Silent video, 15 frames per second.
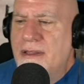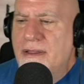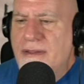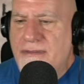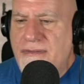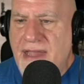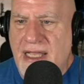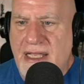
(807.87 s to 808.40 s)

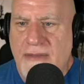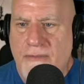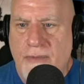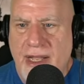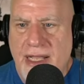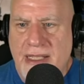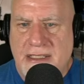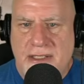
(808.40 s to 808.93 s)
They
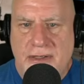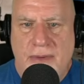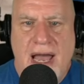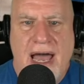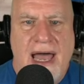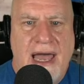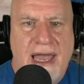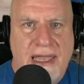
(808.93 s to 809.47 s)
went to
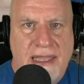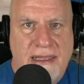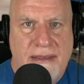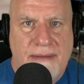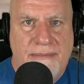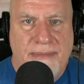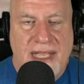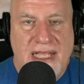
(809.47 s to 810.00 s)
high
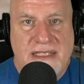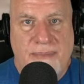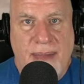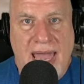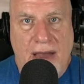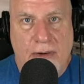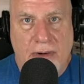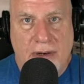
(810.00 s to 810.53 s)
means
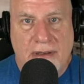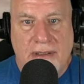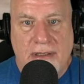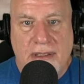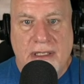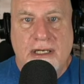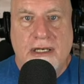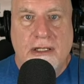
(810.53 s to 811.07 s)
power,
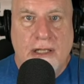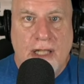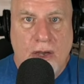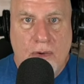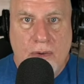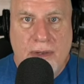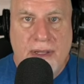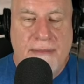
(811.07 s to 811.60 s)

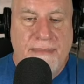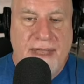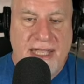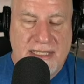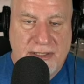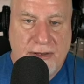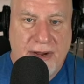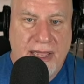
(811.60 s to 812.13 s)
low
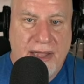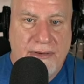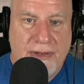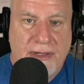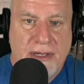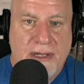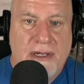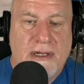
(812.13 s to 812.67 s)
means ground.
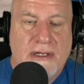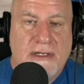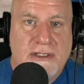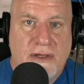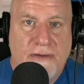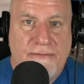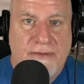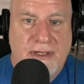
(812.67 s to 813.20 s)

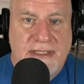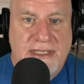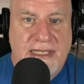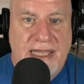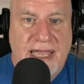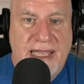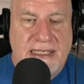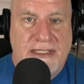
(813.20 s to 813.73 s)
So if you see
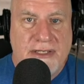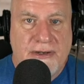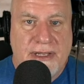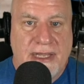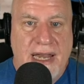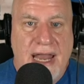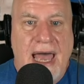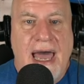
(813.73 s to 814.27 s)
a
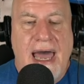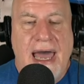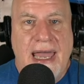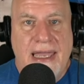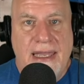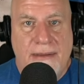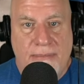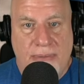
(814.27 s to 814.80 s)
circuit
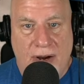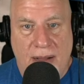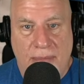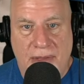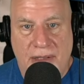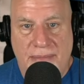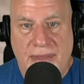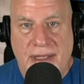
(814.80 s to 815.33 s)
high
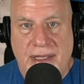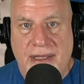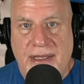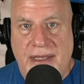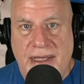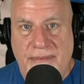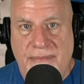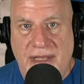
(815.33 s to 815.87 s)
problem,
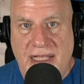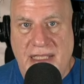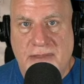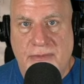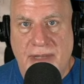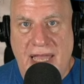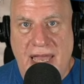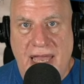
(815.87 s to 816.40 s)
it means
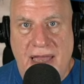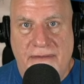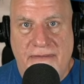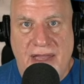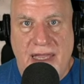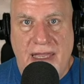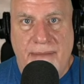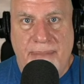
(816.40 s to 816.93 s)
we have
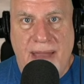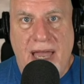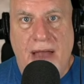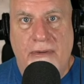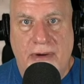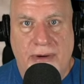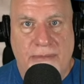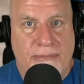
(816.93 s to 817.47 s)
a
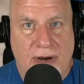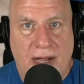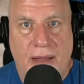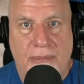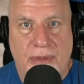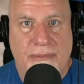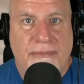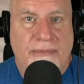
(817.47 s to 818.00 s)
power
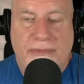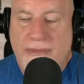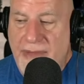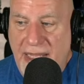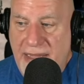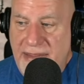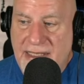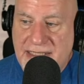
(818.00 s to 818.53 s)
problem.
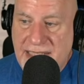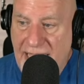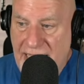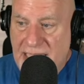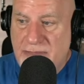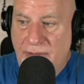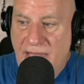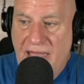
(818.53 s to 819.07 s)
In this
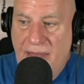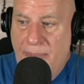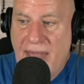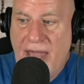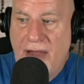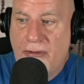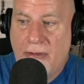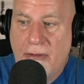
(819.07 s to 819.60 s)
case, we have
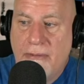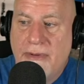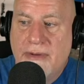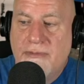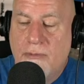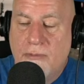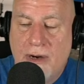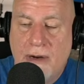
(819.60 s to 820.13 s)
power
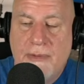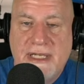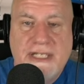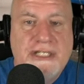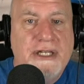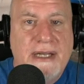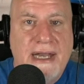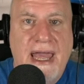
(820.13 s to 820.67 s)
where we
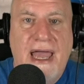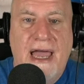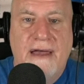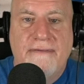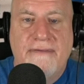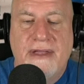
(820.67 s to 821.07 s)
shouldn't have.